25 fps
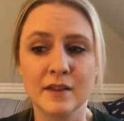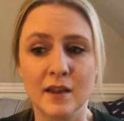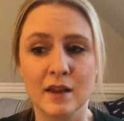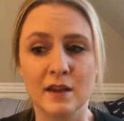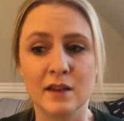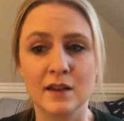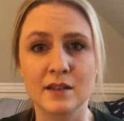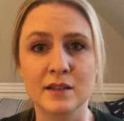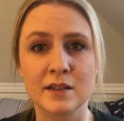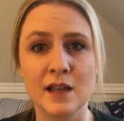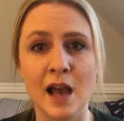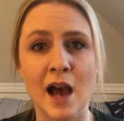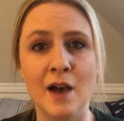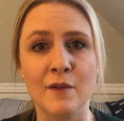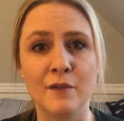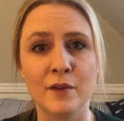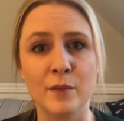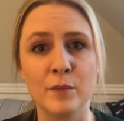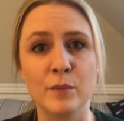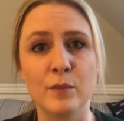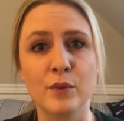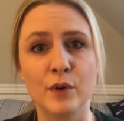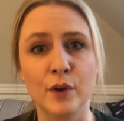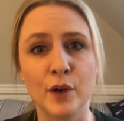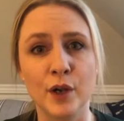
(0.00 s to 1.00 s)
Things have
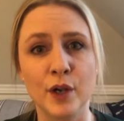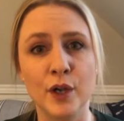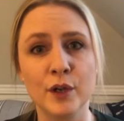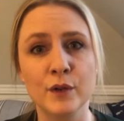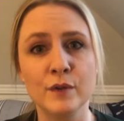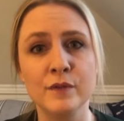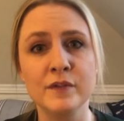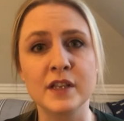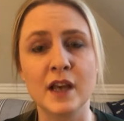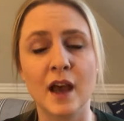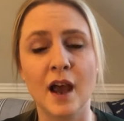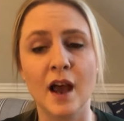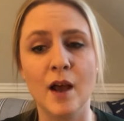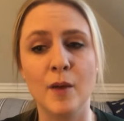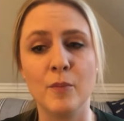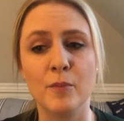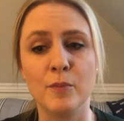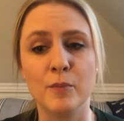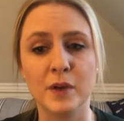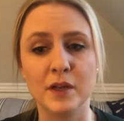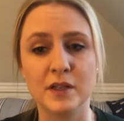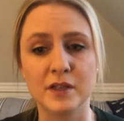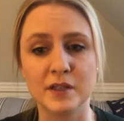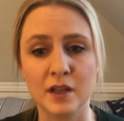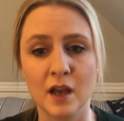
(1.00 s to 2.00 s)
improved, um,
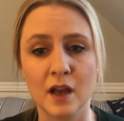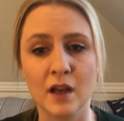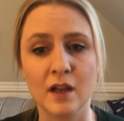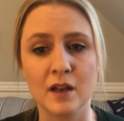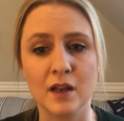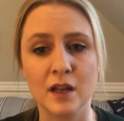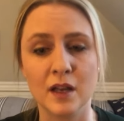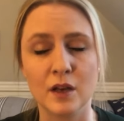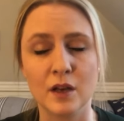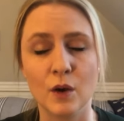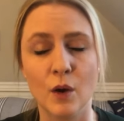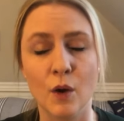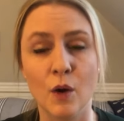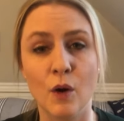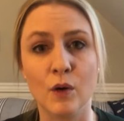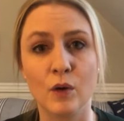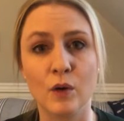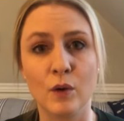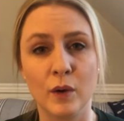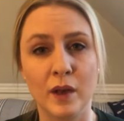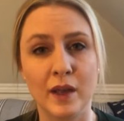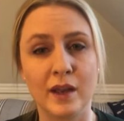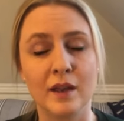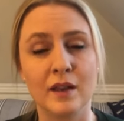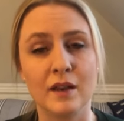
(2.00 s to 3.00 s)
but certainly not
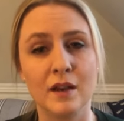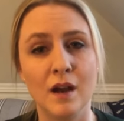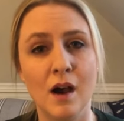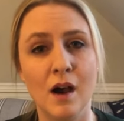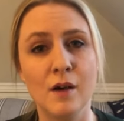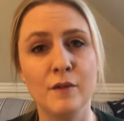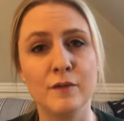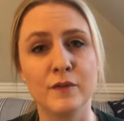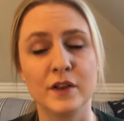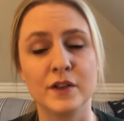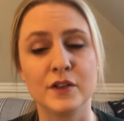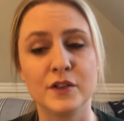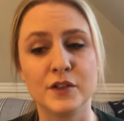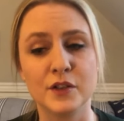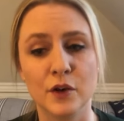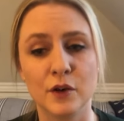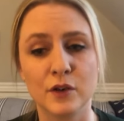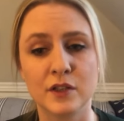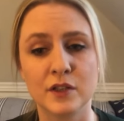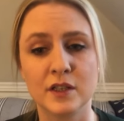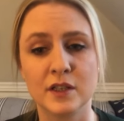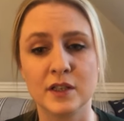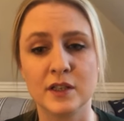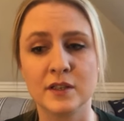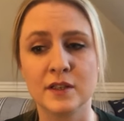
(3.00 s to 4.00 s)
quick enough, and
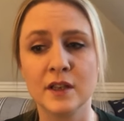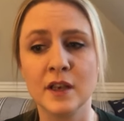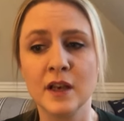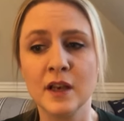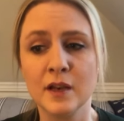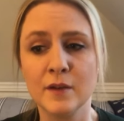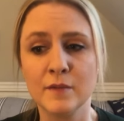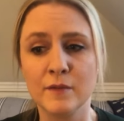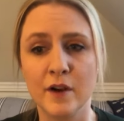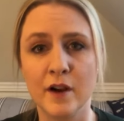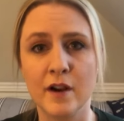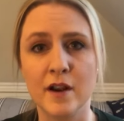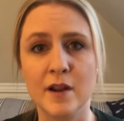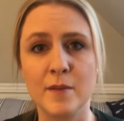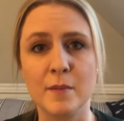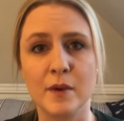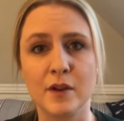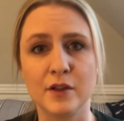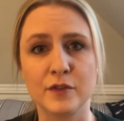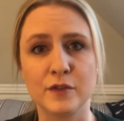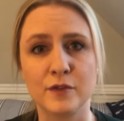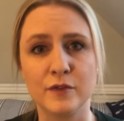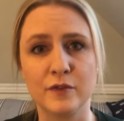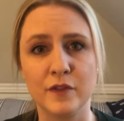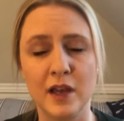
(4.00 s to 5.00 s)
doctors very
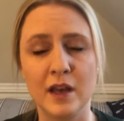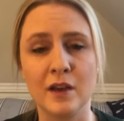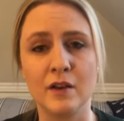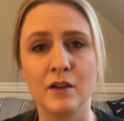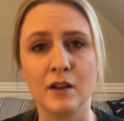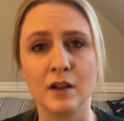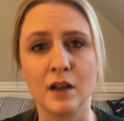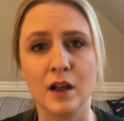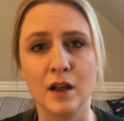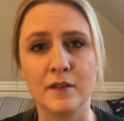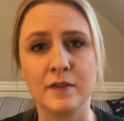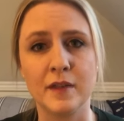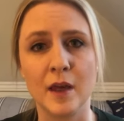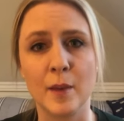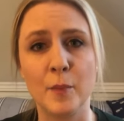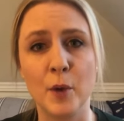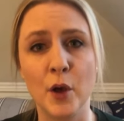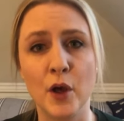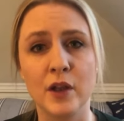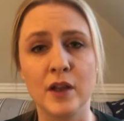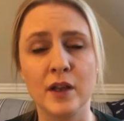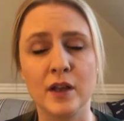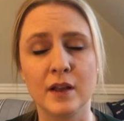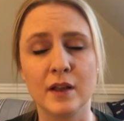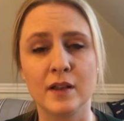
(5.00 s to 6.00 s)
much feel like they're
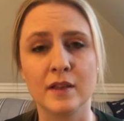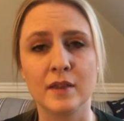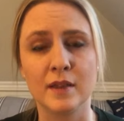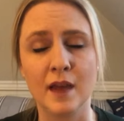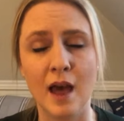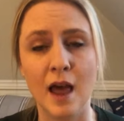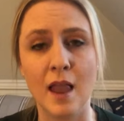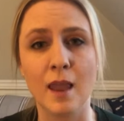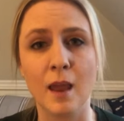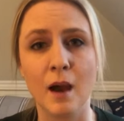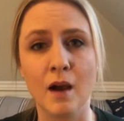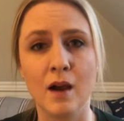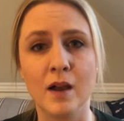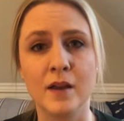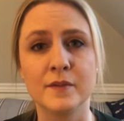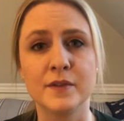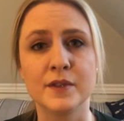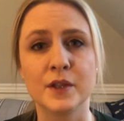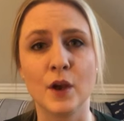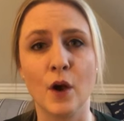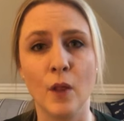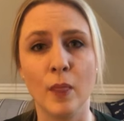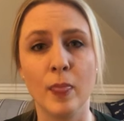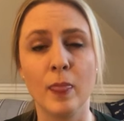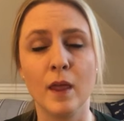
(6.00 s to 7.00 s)
putting their lives
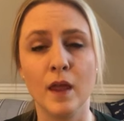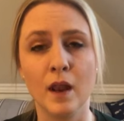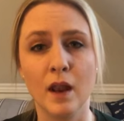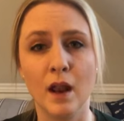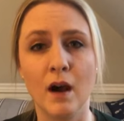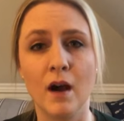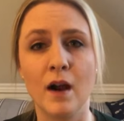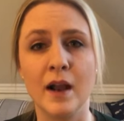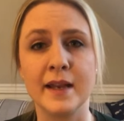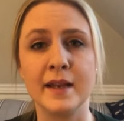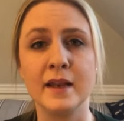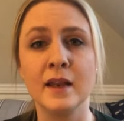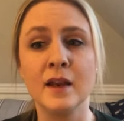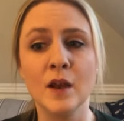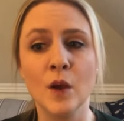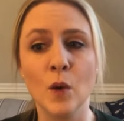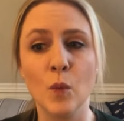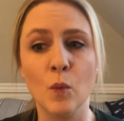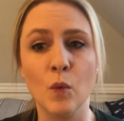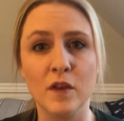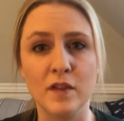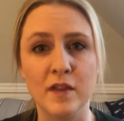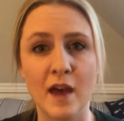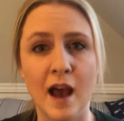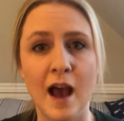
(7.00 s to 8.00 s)
on the line
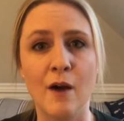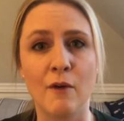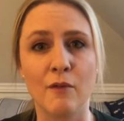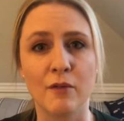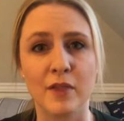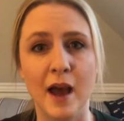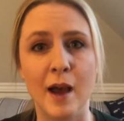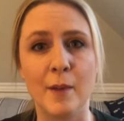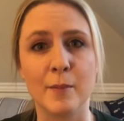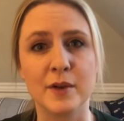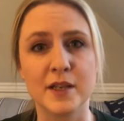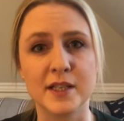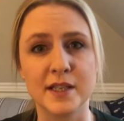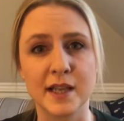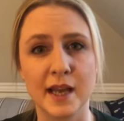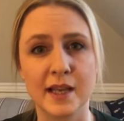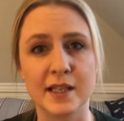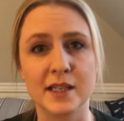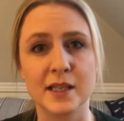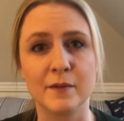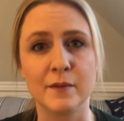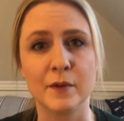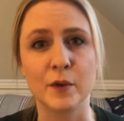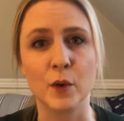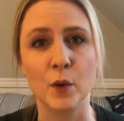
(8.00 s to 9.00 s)
without that
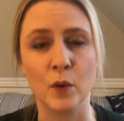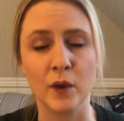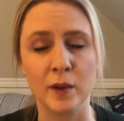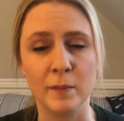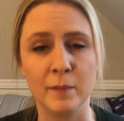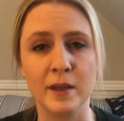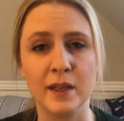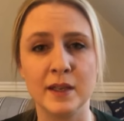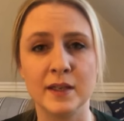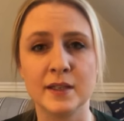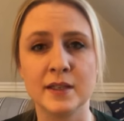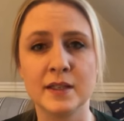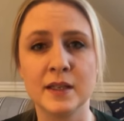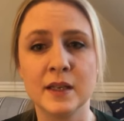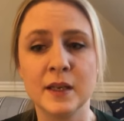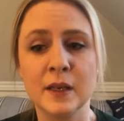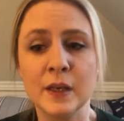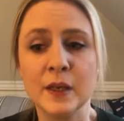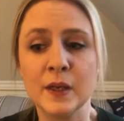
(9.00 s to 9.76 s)
protective equipment.